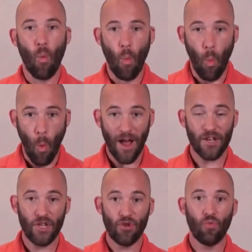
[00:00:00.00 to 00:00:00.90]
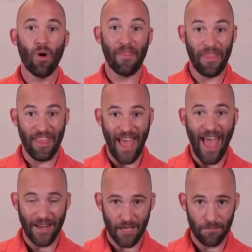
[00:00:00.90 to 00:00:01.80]
what do you want
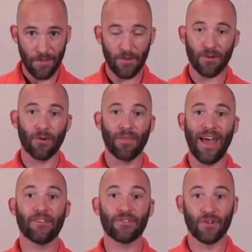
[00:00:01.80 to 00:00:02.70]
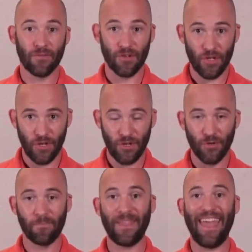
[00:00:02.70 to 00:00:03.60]
that computer or that server to do,